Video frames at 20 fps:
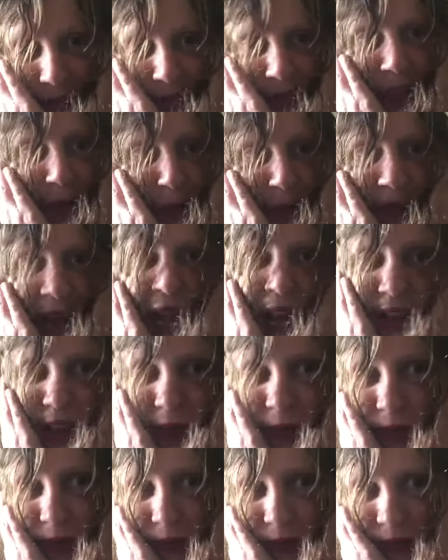my
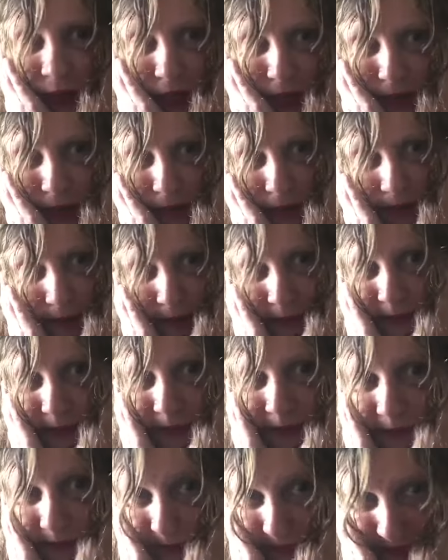castle's full.
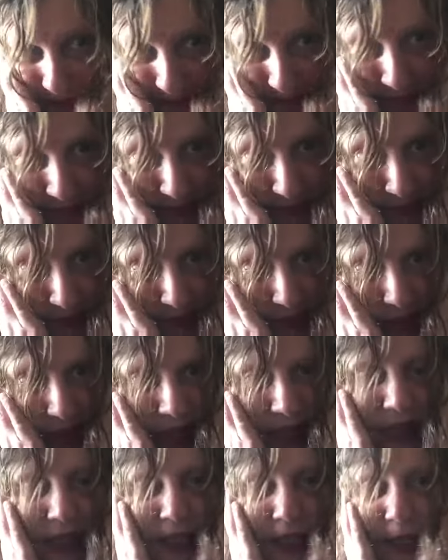
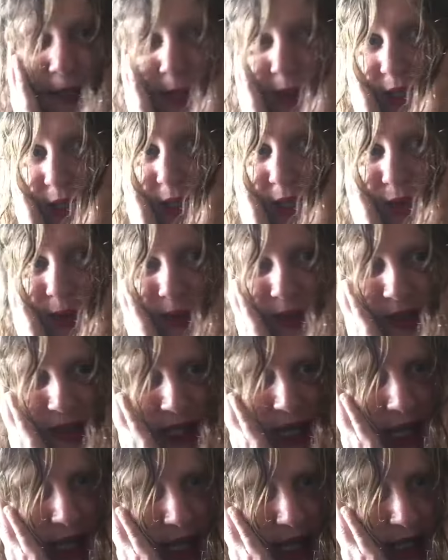And I keep getting all this
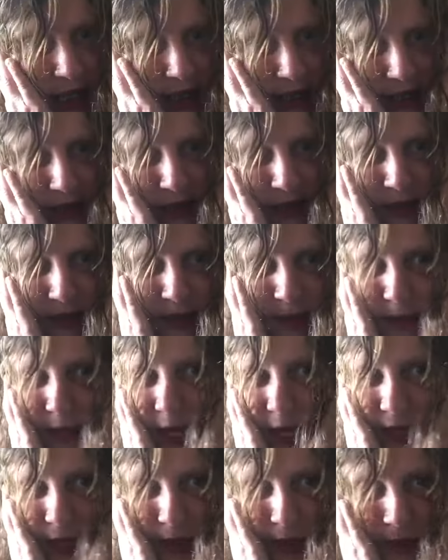hate
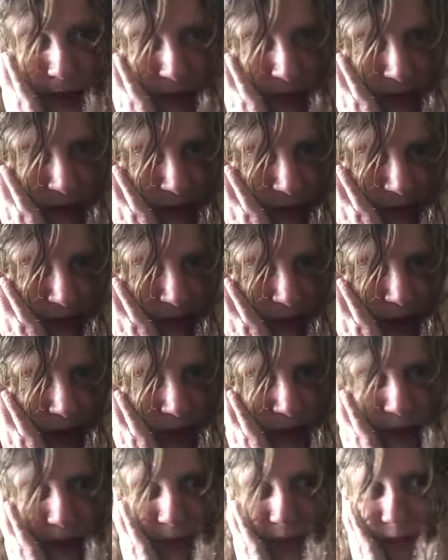mail
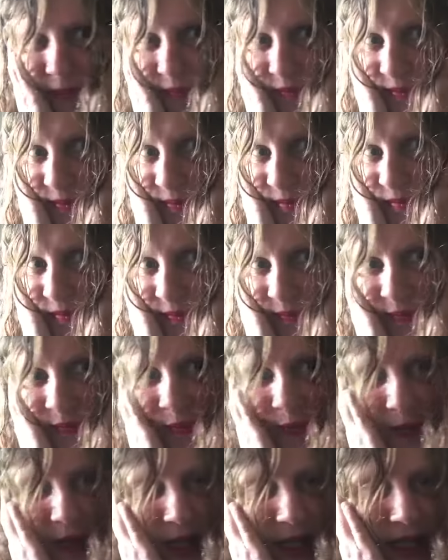from
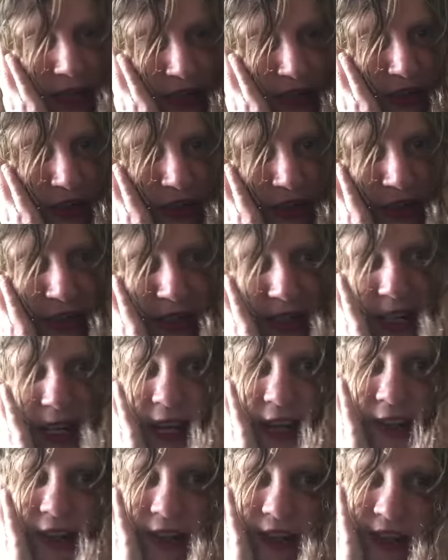Hinch on
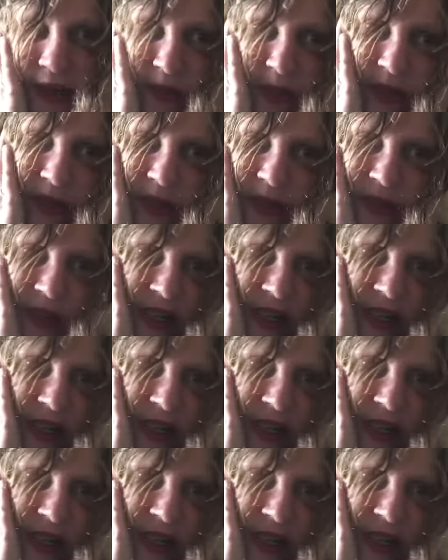Harris because